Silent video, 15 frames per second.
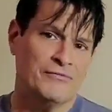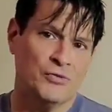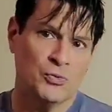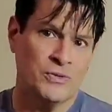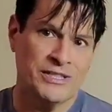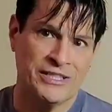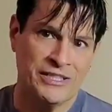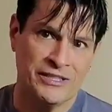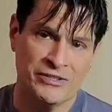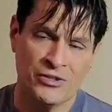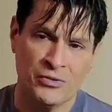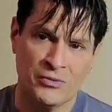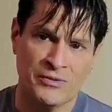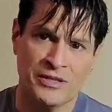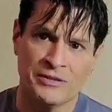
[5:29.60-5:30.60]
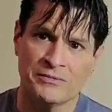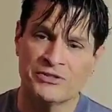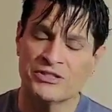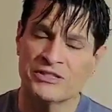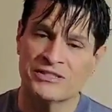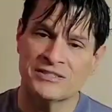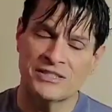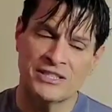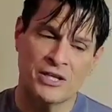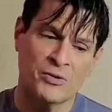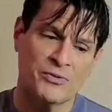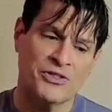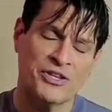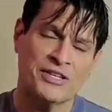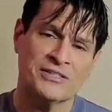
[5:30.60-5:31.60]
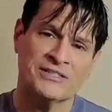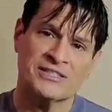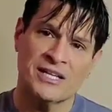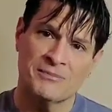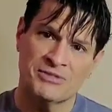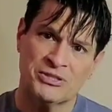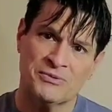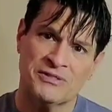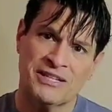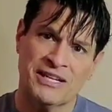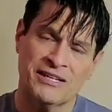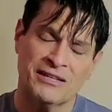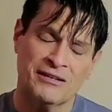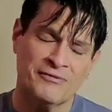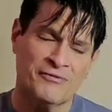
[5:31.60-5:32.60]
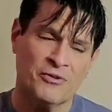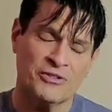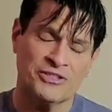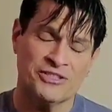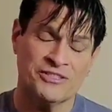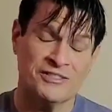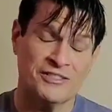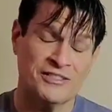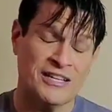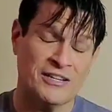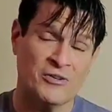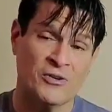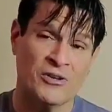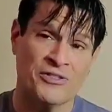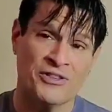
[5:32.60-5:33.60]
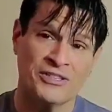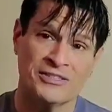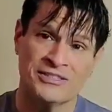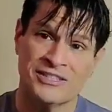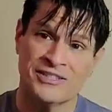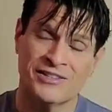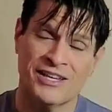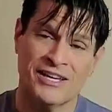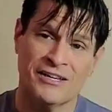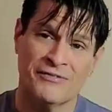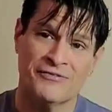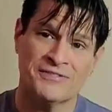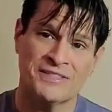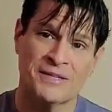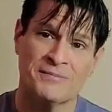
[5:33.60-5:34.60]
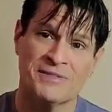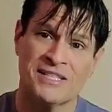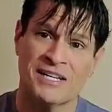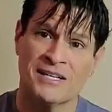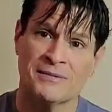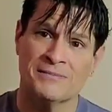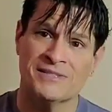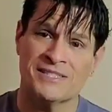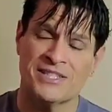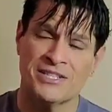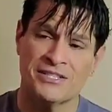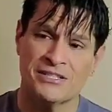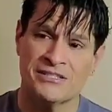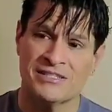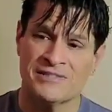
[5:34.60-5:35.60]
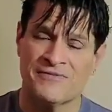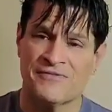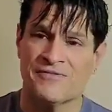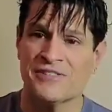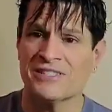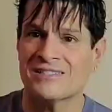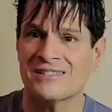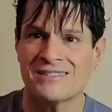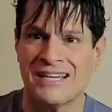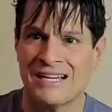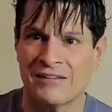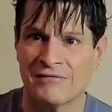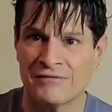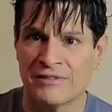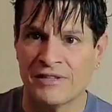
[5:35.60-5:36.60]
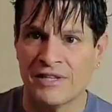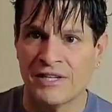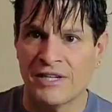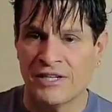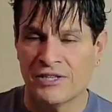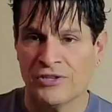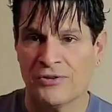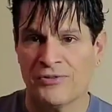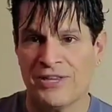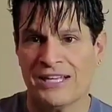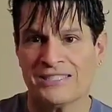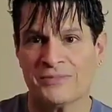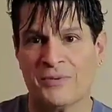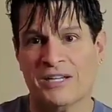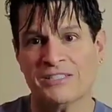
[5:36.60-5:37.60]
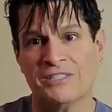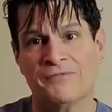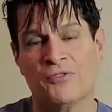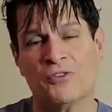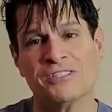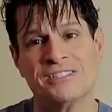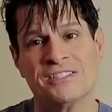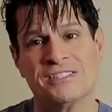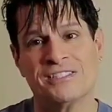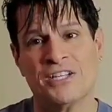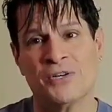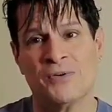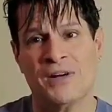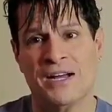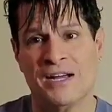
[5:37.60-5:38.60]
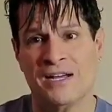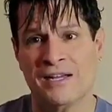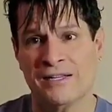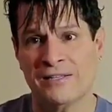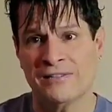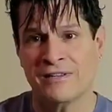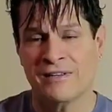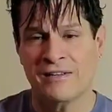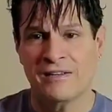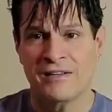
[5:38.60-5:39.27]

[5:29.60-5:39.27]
ruin it, or it just things come to an end. Unfortunately, like all things in life, sometimes things fizzle out. That's why divorce is so high.